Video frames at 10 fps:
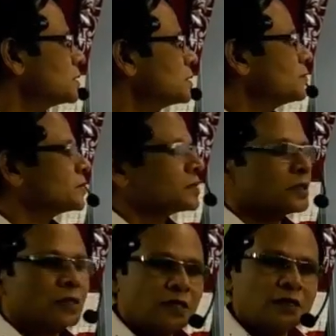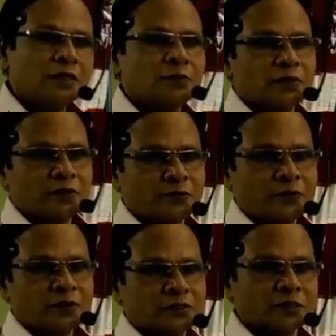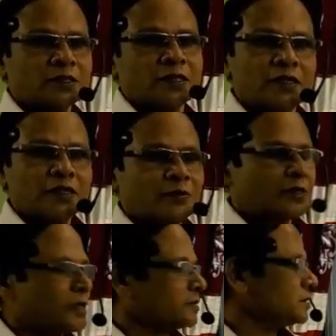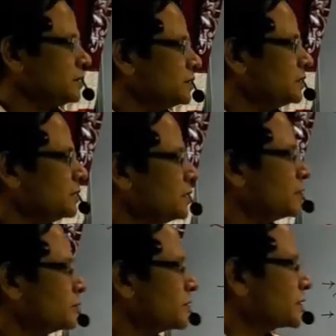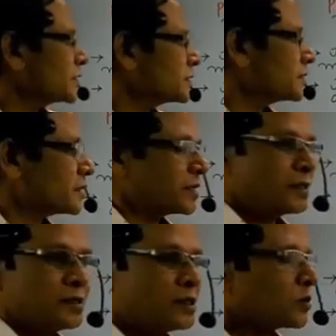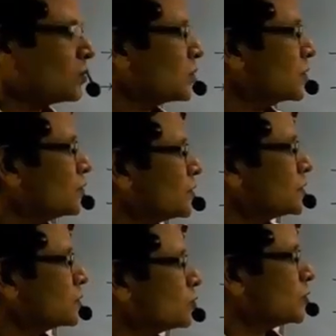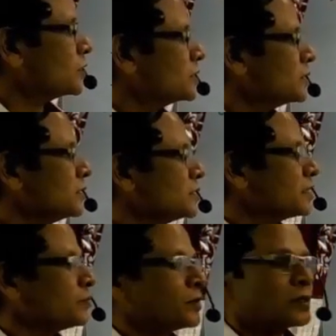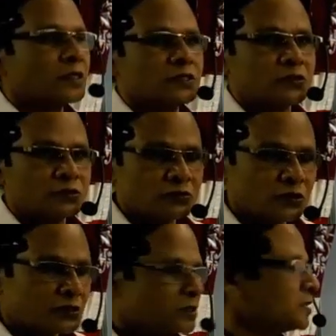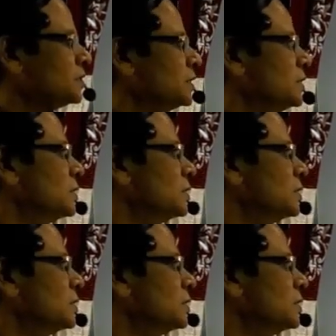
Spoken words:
tRNA with any number of amino, any amino acid, here I am taking serine, the codon for that one in the mRNA is UGC.